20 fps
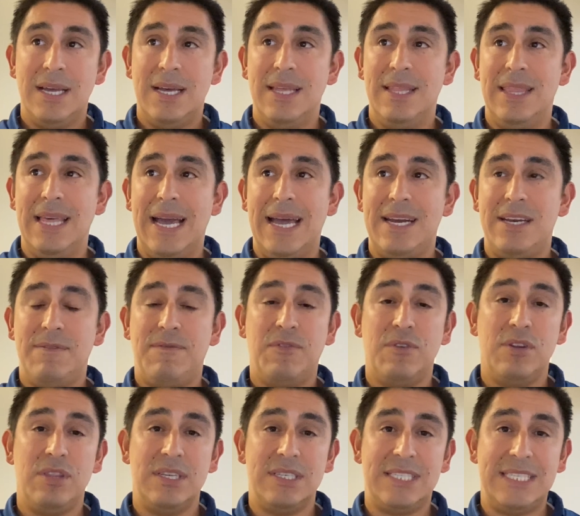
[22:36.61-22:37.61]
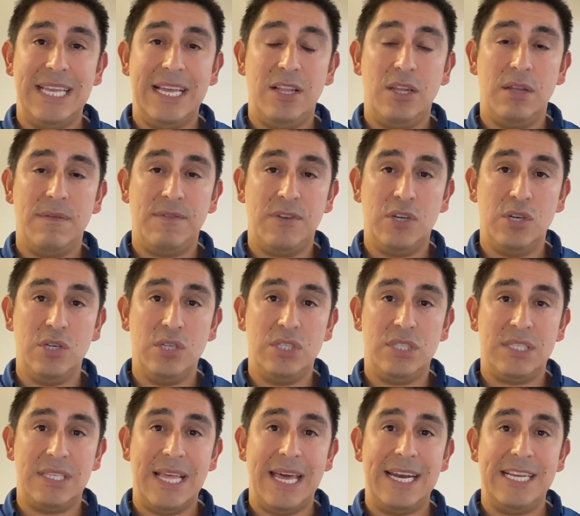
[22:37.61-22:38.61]
that for the sale of
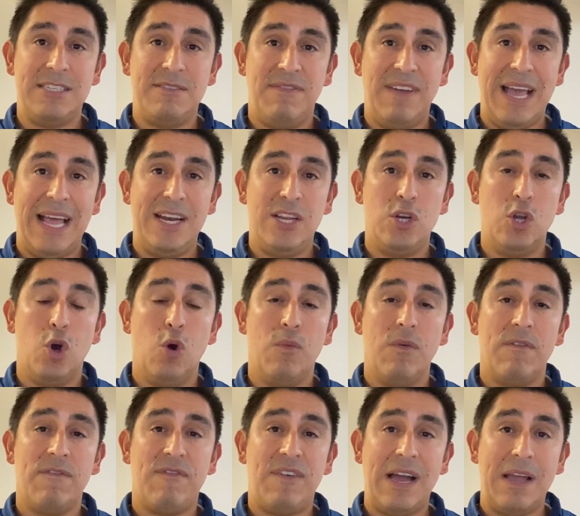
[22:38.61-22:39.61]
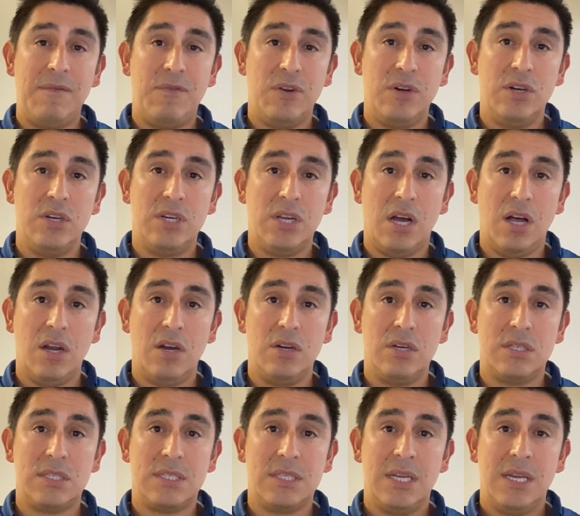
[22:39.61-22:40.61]
goods that is valued over
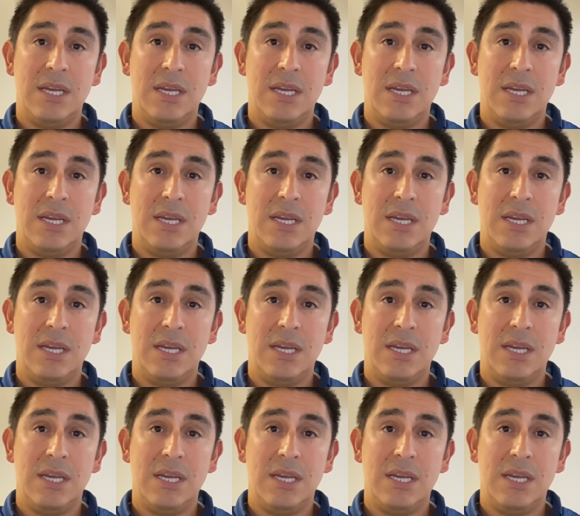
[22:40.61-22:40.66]
$500,